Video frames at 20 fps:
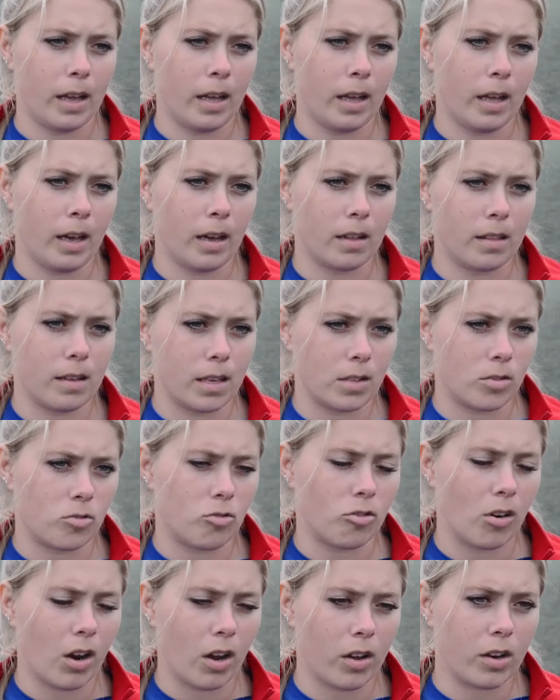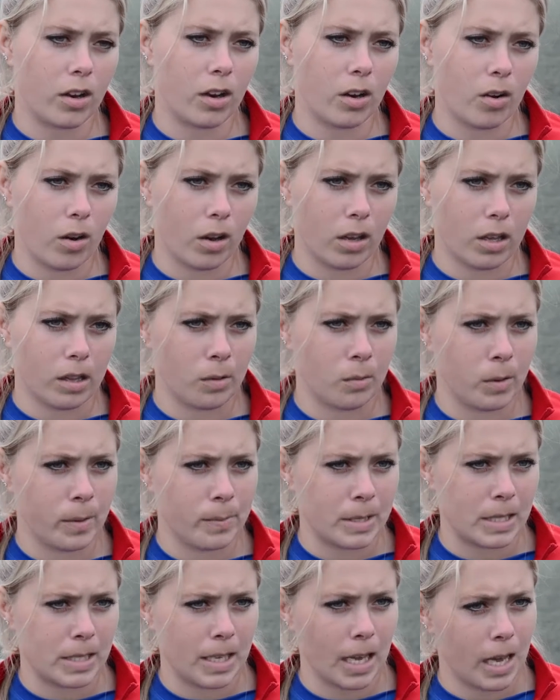Uh, I think it's grown a lot in the
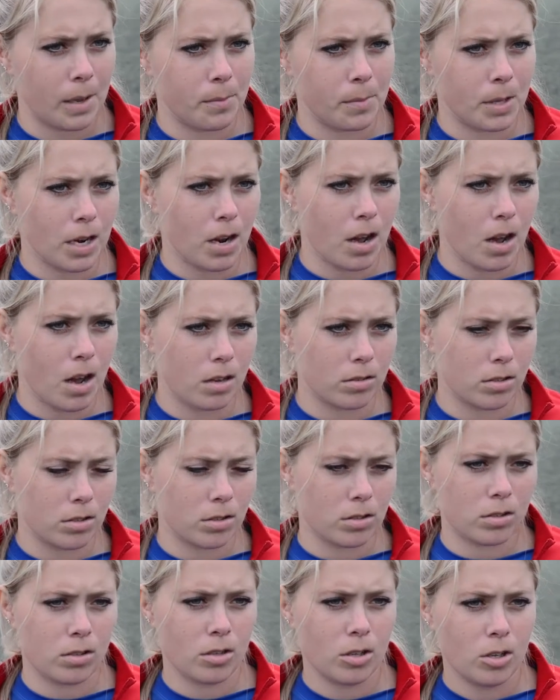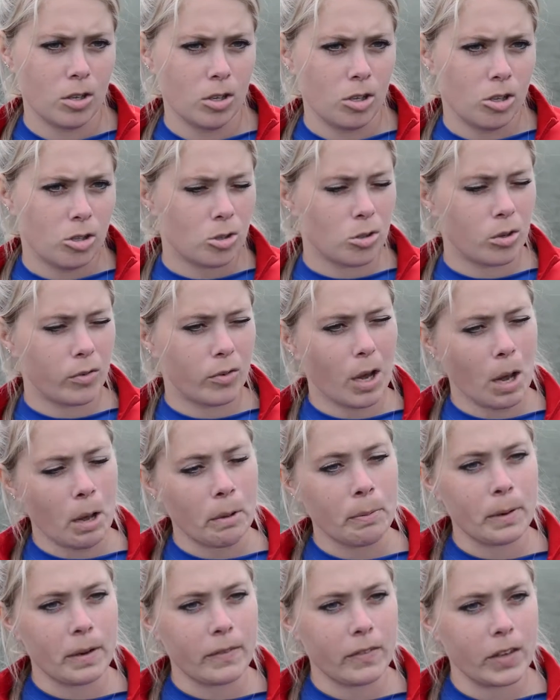women's game the last sort of
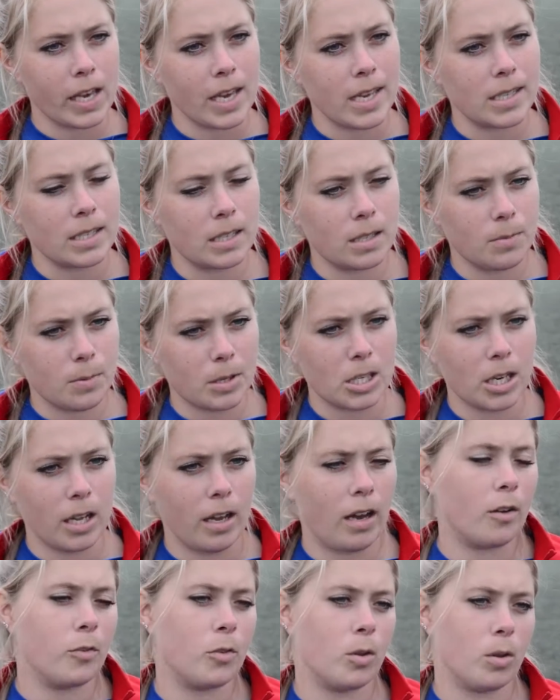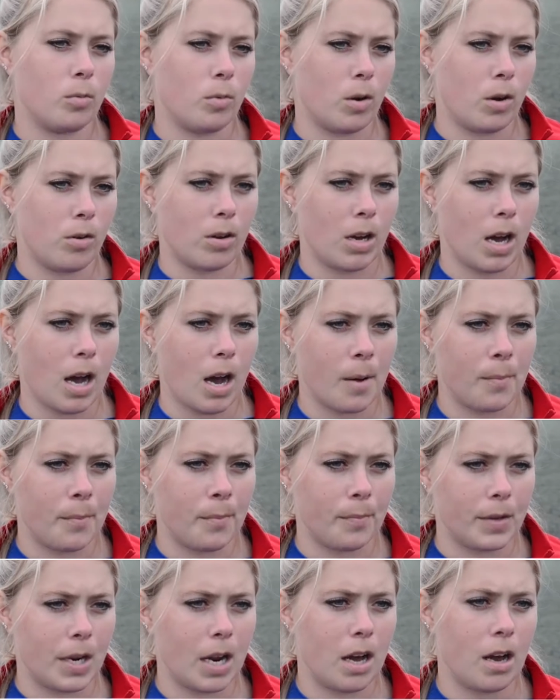couple of years, especially after the World Cup
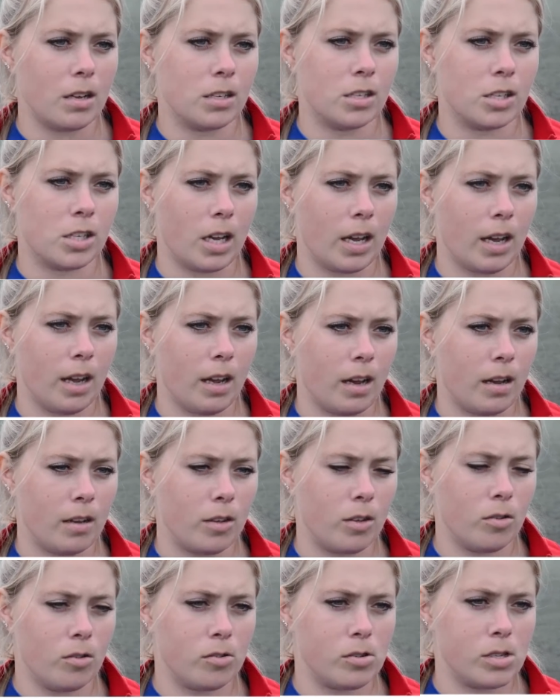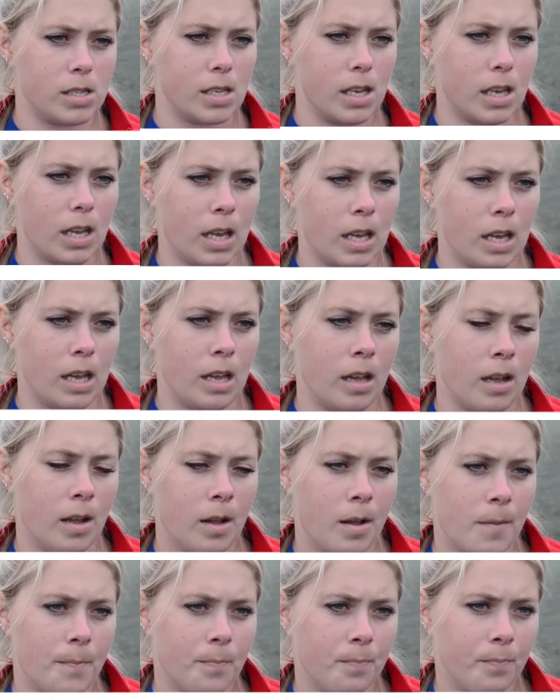last year. You see
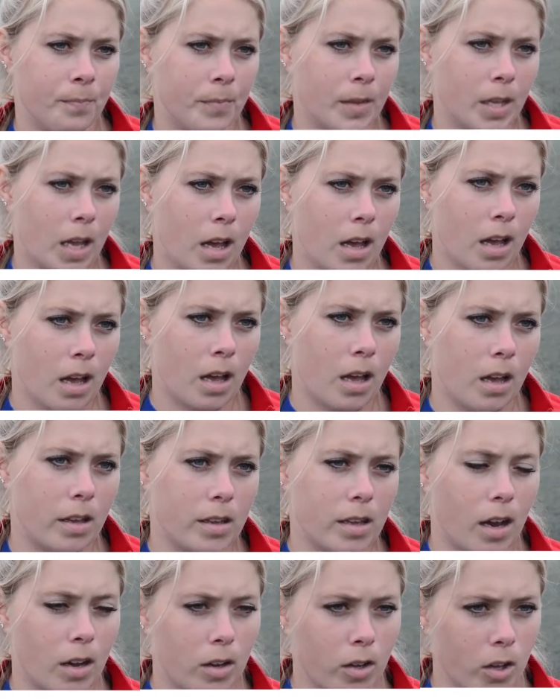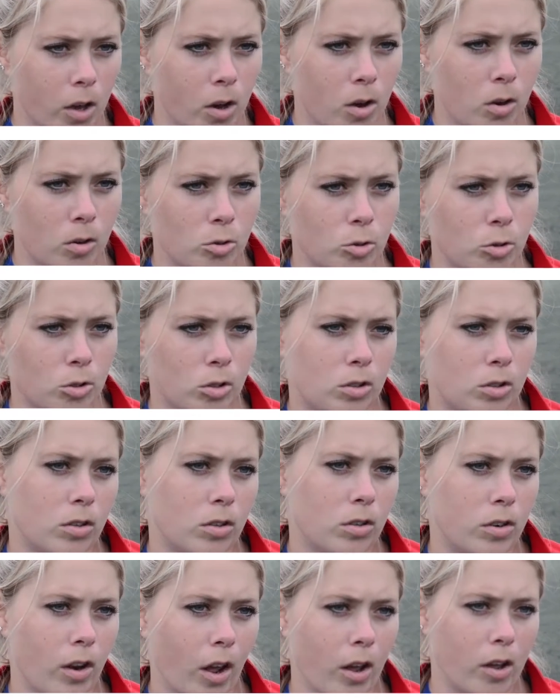uh, young girls
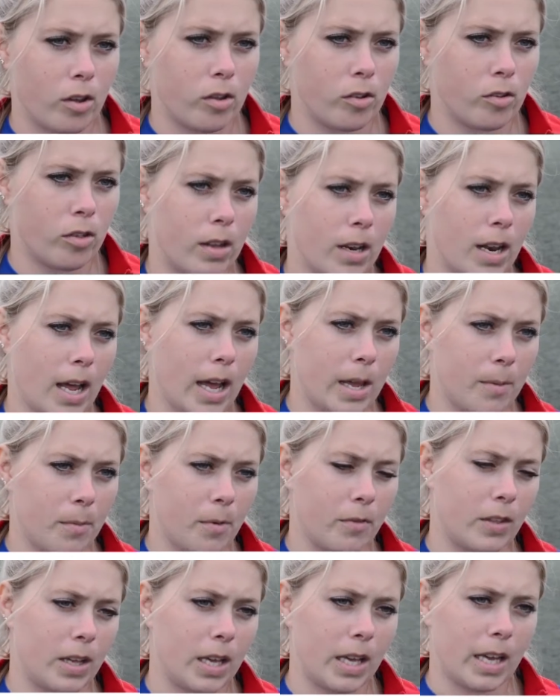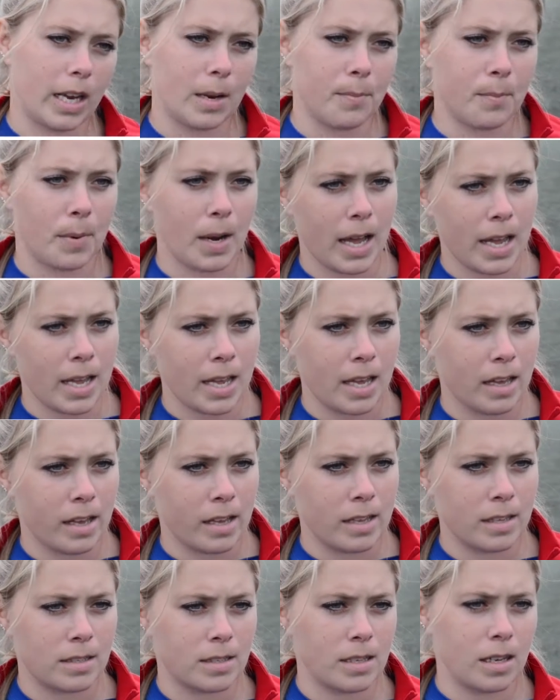know the name of the England
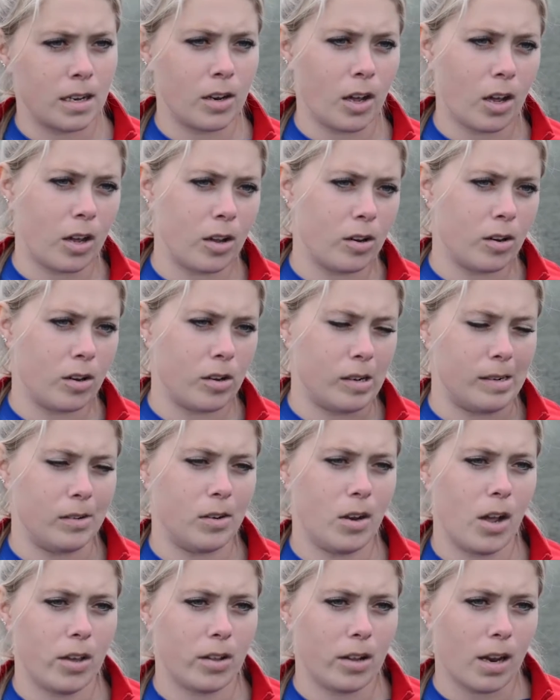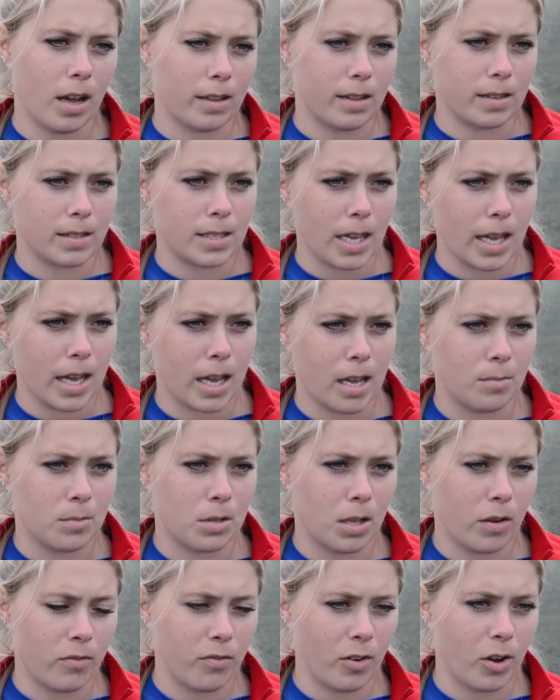players and know, know like the teams
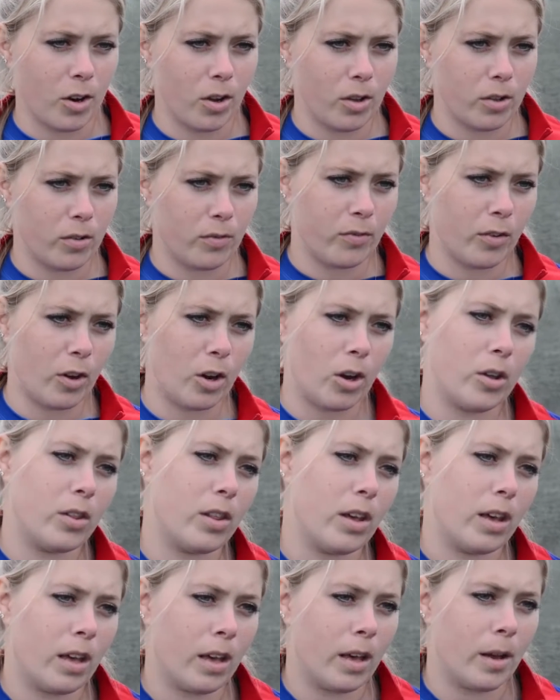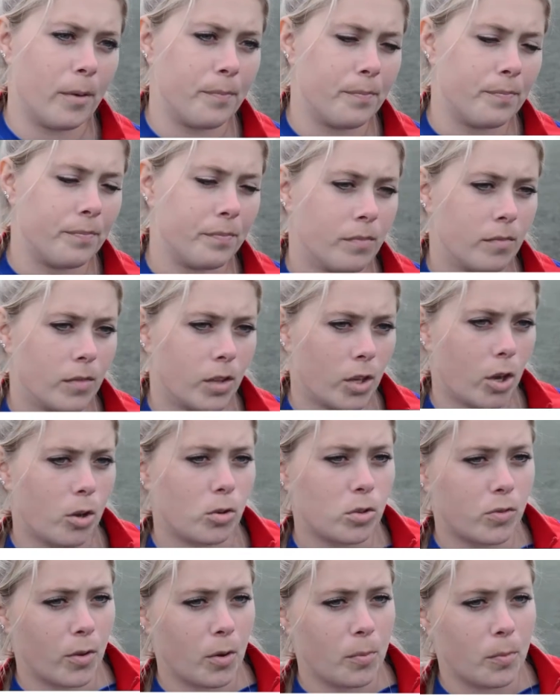and follow follow the um,
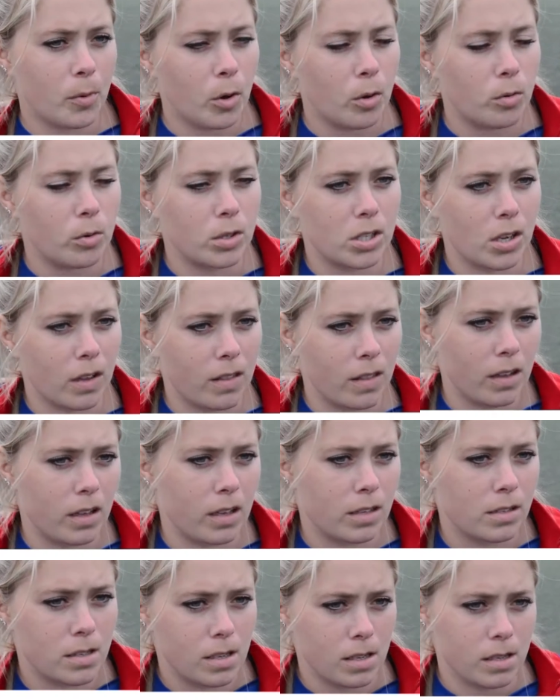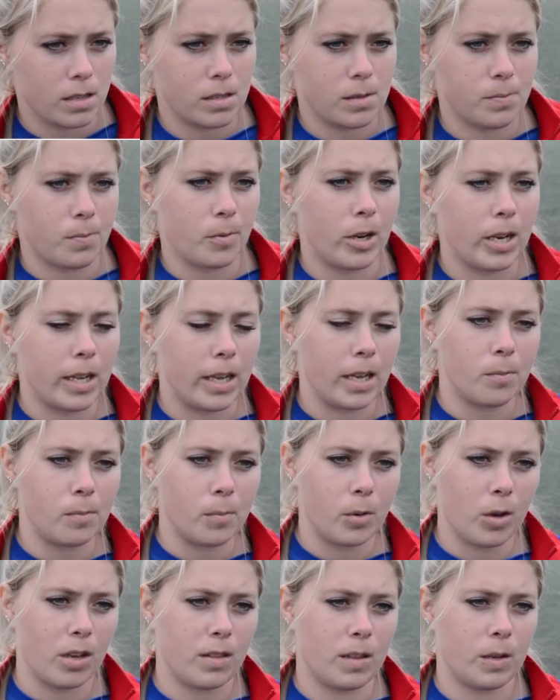girls' football, which I think is, is brilliant,
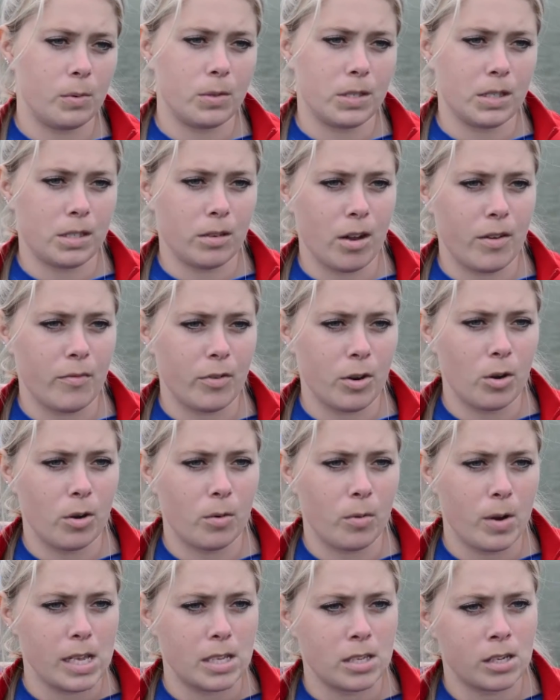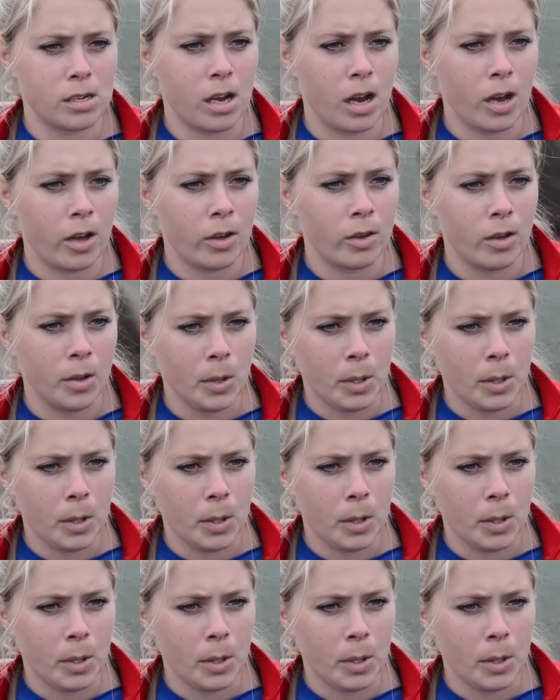but I think we still have a long way to go